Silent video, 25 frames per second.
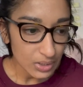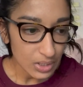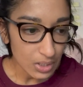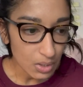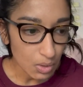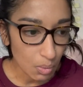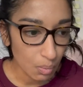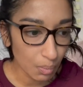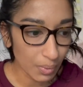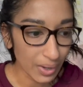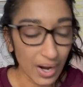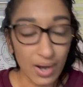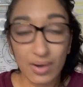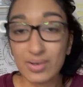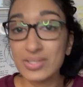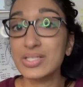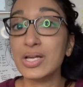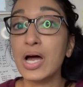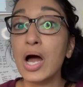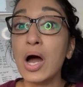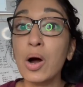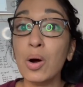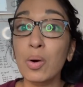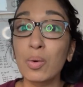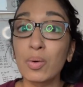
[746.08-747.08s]
What else?
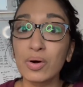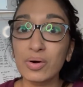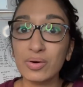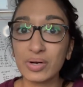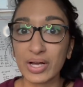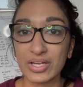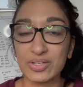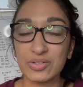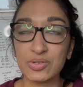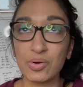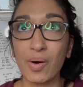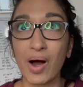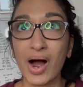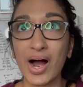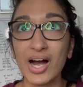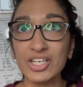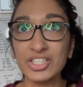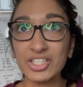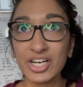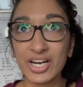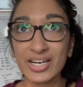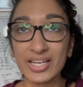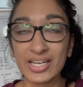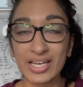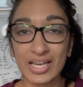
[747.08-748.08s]
Oh, okay, so I
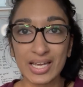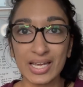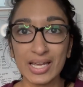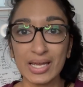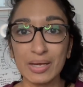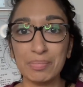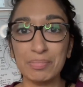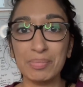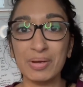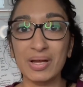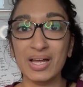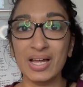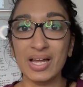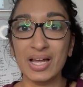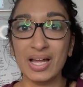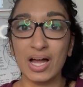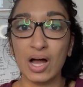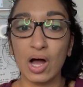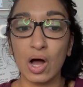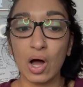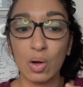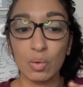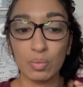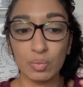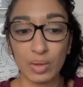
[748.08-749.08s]
try to keep,
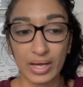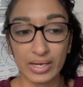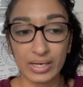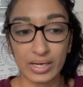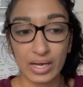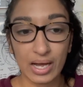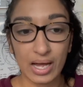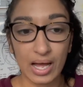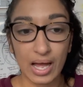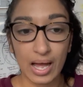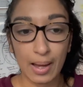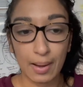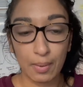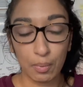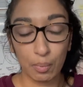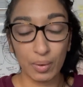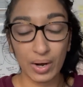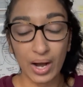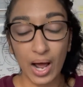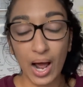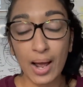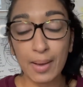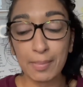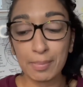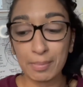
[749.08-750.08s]
like, when
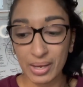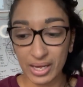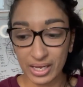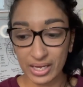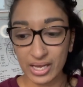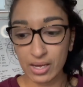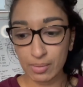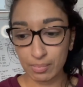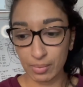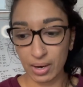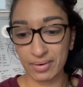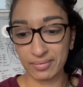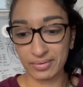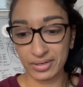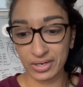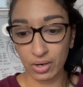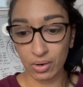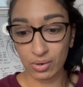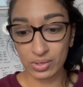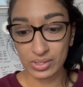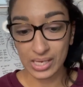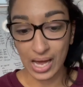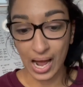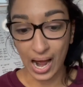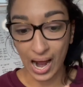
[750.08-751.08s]
I'm making my
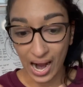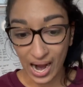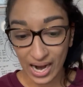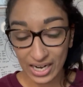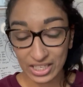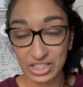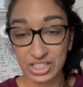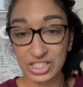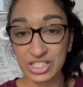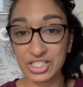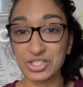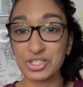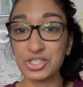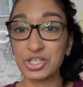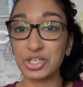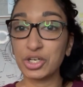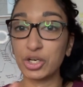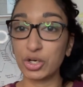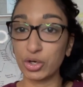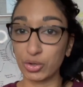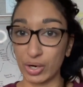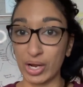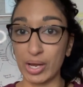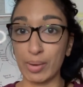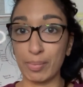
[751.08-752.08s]
reels, I just
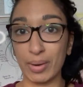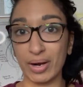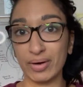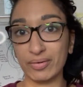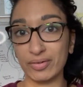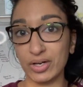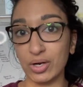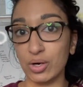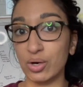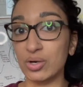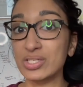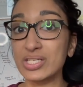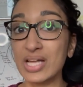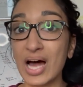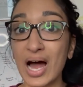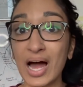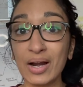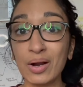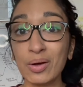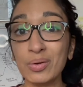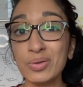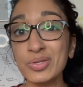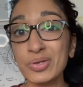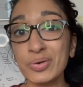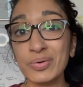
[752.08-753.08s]
create my reels. I
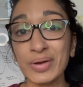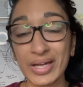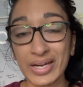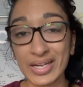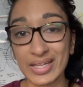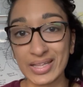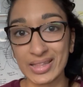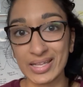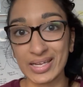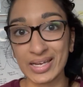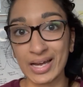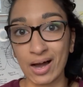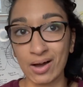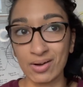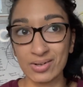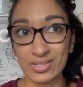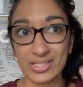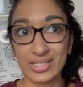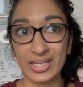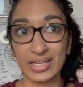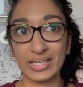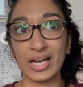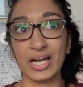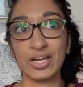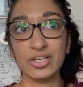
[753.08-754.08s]
don't do anything else.
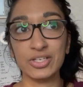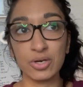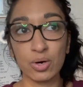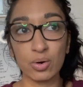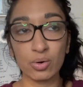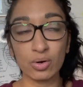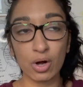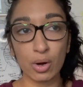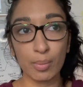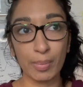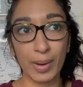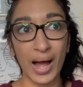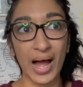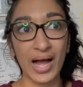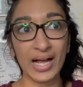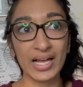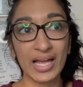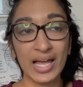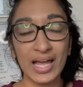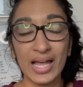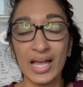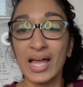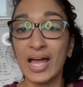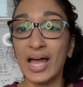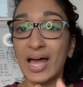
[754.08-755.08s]
Like, I don't go back
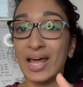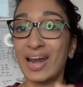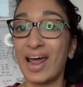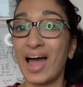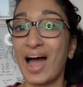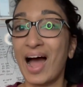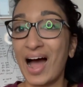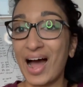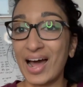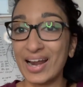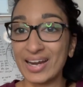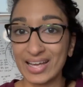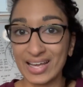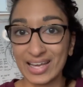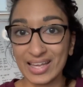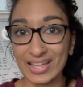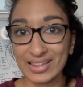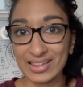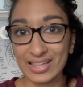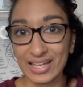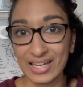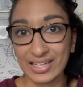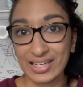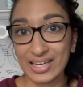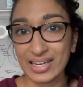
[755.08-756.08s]
and add in,
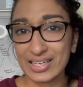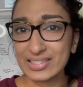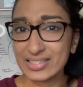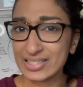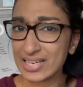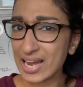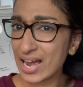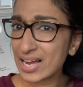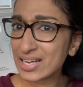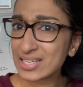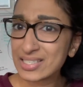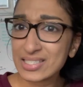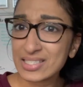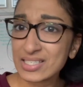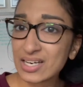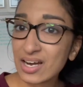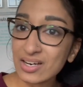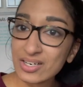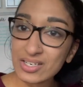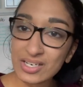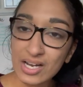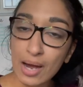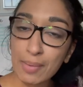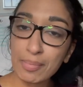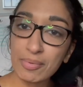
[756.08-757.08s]
like, text on
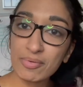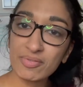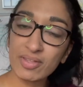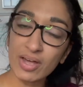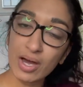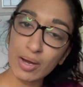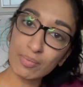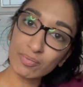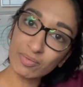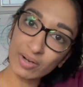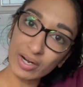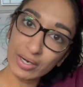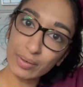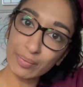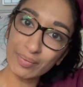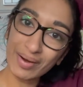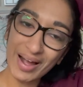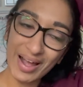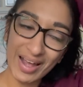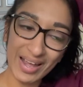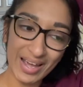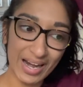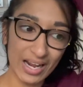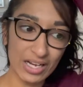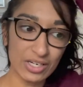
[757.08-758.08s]
top of them right away,
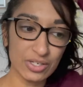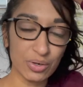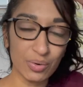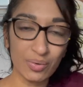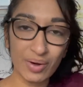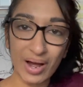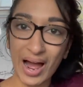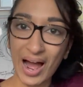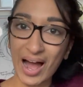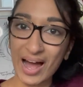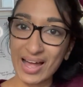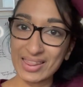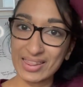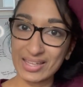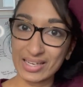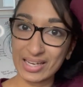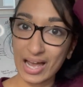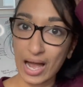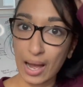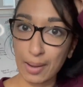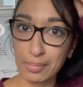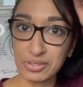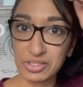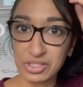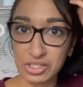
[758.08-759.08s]
and I don't add the
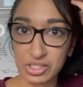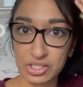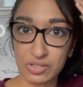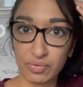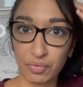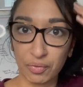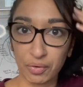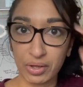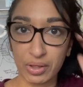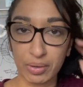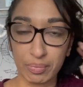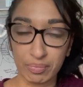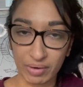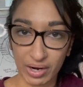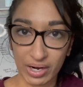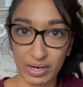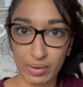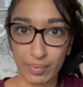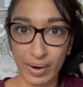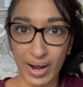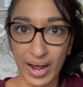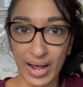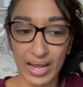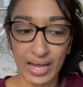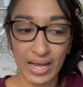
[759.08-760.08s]
captions for them right
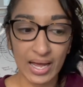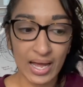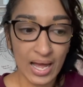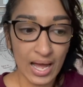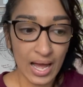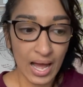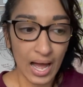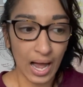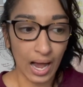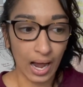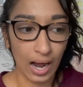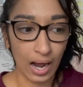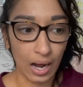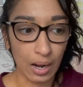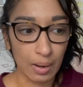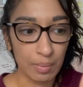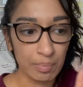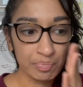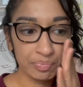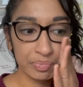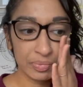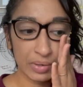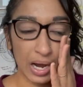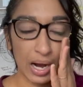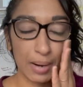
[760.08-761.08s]
away.
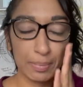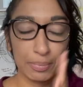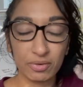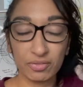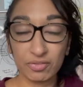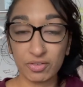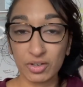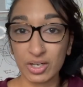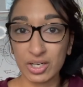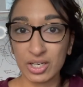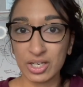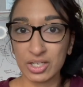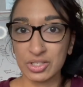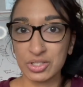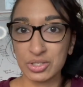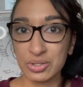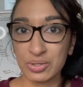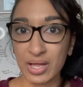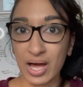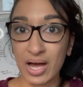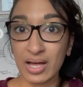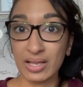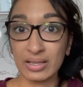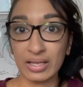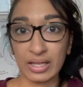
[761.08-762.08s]
I prefer to do
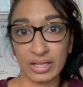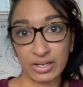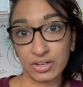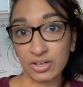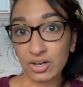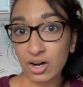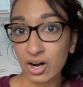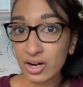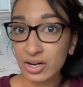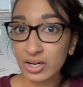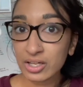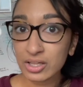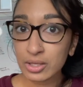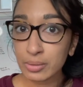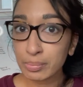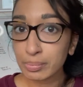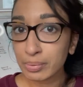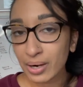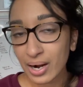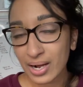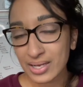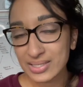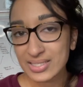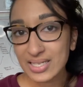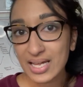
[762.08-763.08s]
that later on in the
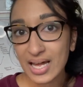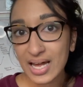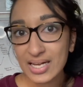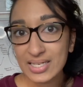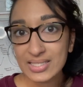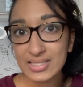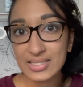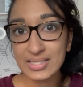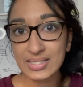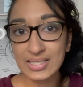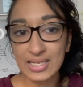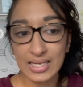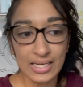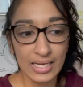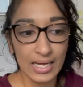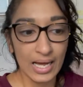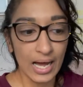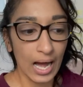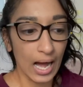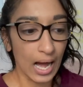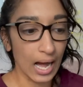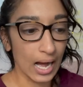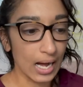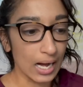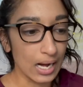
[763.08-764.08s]
process,
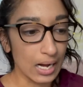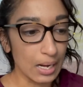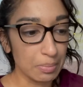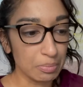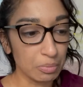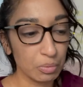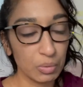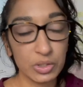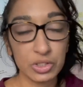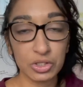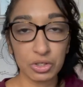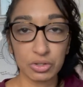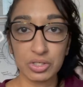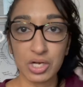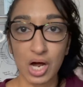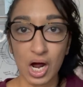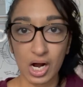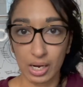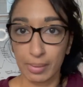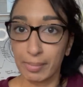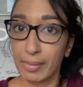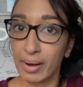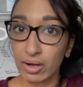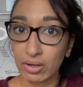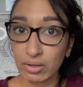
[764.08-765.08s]
which I'll talk
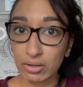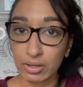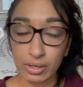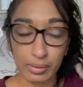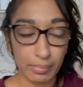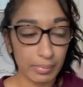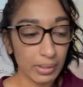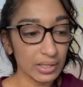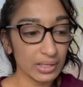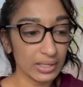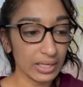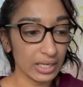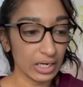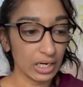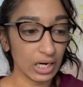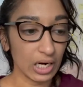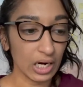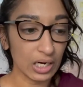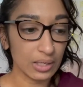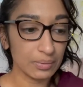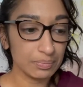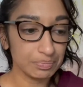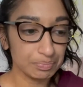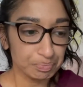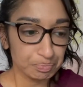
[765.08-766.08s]
about a little bit
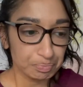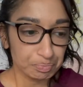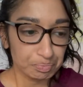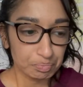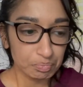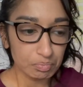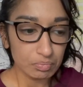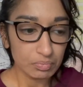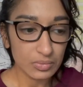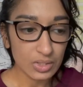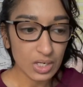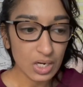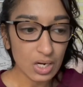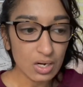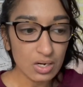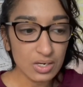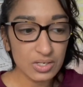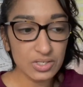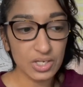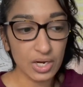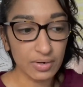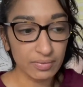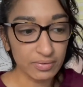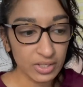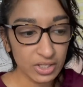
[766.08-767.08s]
later. So
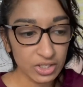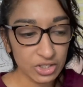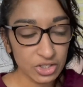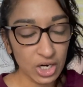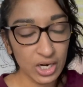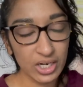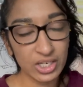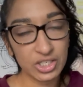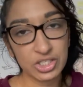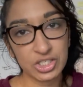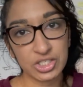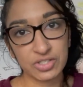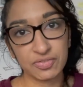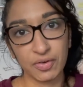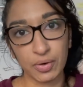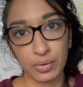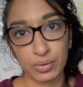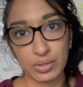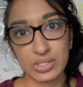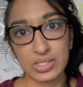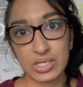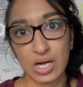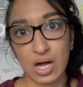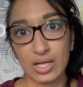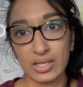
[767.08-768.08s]
I really try to just
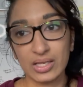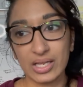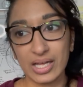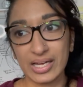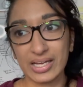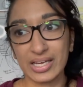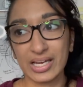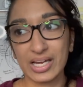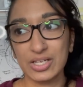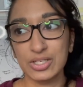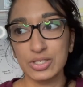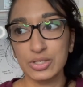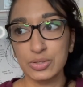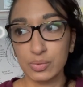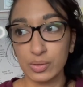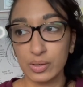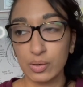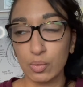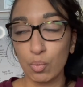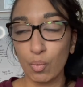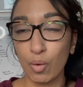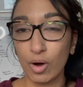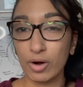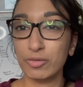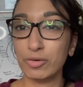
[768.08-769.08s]
focus on, like, doing
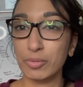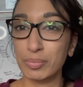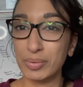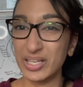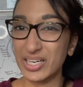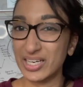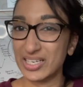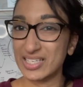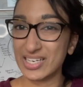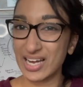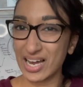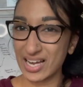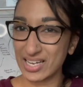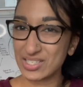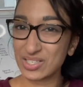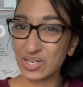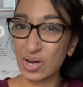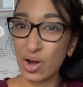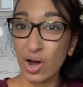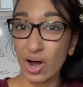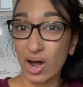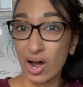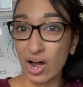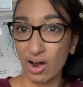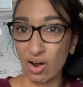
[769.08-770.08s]
one repeated task
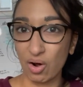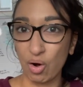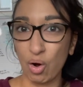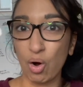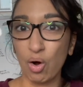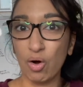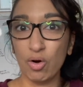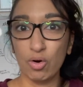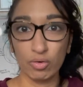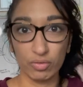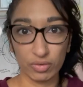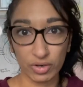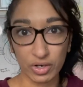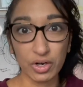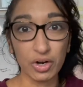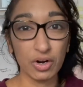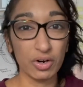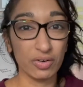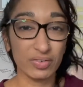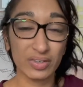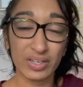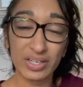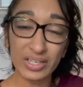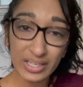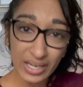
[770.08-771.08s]
over and over
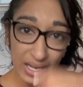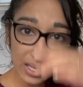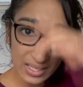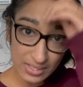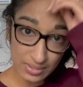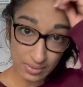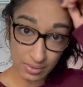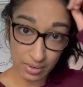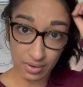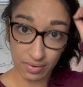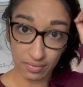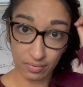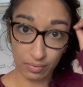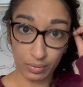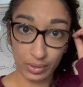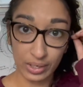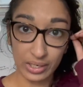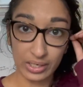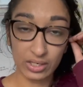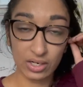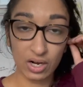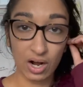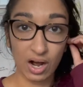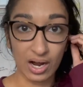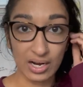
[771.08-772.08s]
again so I avoid
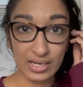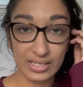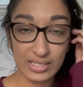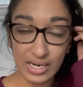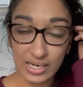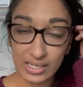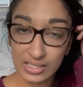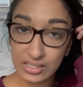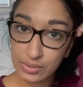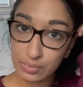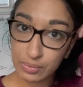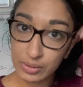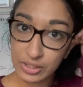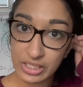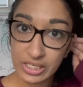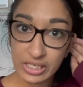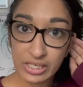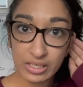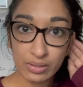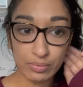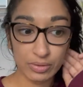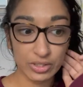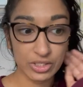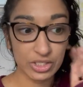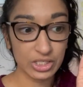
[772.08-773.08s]
context switching,
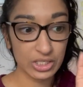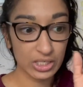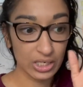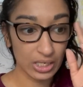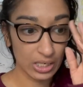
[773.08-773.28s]
which